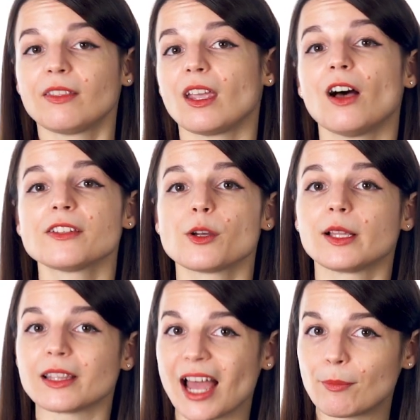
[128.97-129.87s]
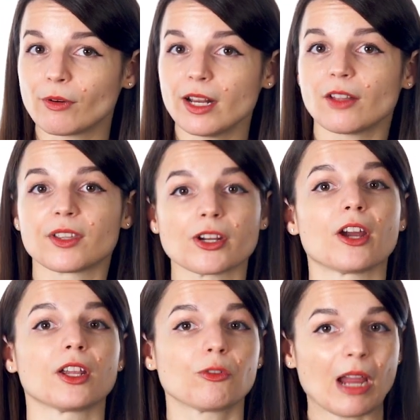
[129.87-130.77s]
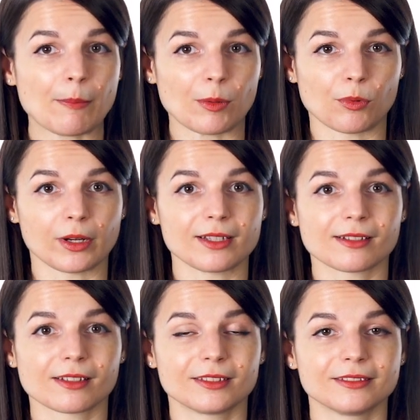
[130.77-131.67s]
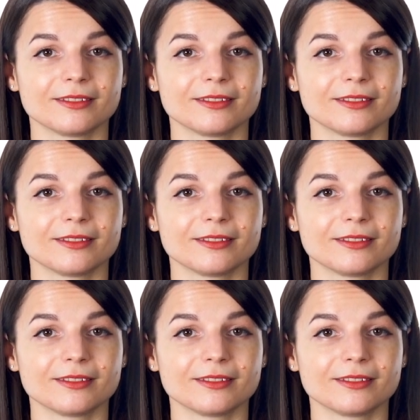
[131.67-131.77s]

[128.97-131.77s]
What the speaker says: They also elaborate on the target grammar points.